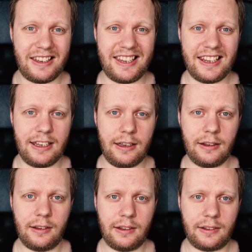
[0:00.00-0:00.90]
D,
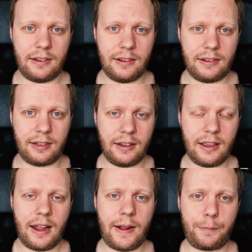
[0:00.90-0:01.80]
d, t, t.
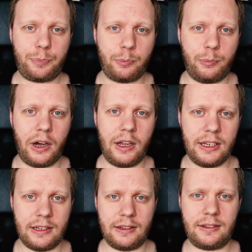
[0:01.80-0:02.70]
But
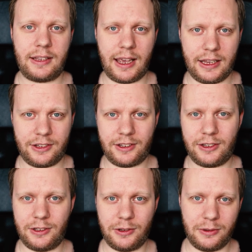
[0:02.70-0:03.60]
in this case,
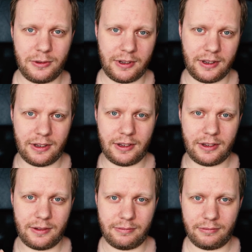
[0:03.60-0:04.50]
you
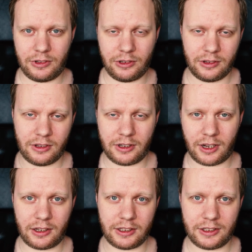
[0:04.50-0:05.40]
the
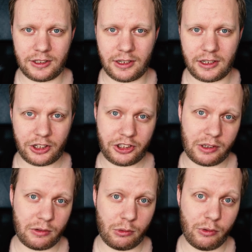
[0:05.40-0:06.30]
tongue is
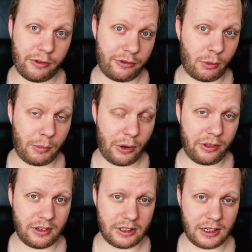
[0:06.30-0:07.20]
touching the roof of your
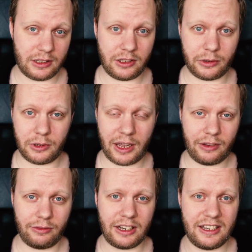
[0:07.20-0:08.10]
mouth instead, so you
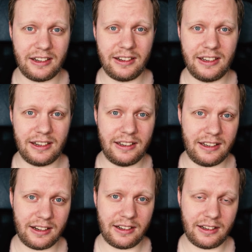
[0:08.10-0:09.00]
have d, d,
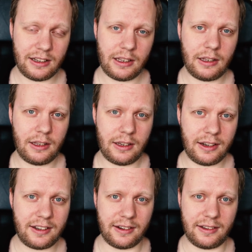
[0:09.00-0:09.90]
d,
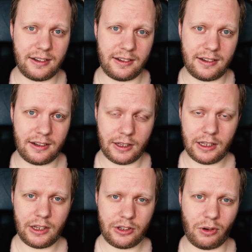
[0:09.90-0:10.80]
t, t, t.
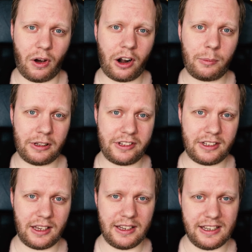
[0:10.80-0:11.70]
So R
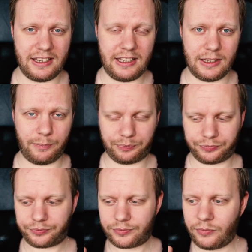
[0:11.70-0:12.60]
plus D.
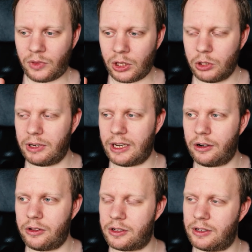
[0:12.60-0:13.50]
You will
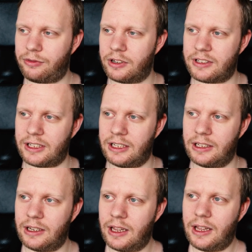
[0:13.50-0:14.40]
hear the difference
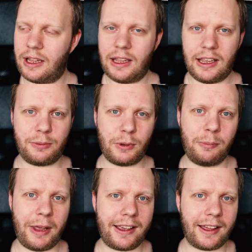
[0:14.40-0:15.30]
in. It will
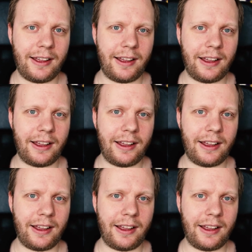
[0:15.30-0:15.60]
make a,